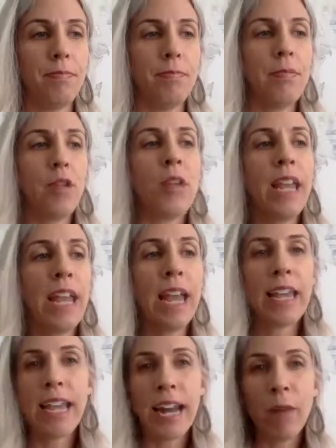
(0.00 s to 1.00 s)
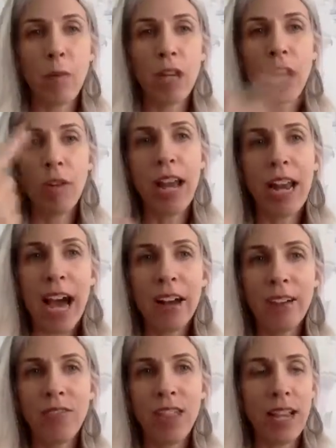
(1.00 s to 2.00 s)
You can't when you get out
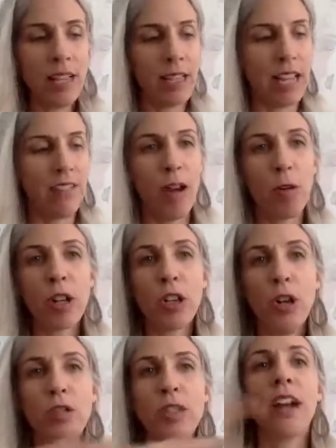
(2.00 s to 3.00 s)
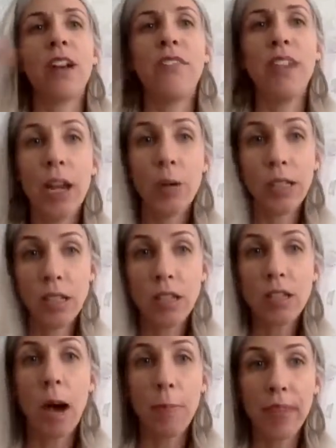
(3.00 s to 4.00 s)
of it, like if I were to close out of it, it would
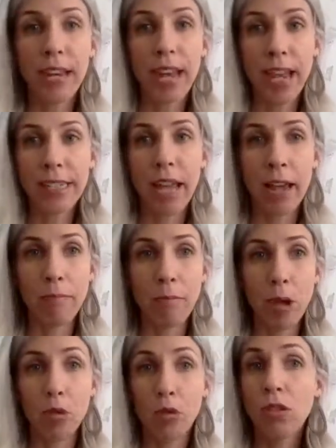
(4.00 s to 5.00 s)
stop the nighttime mode.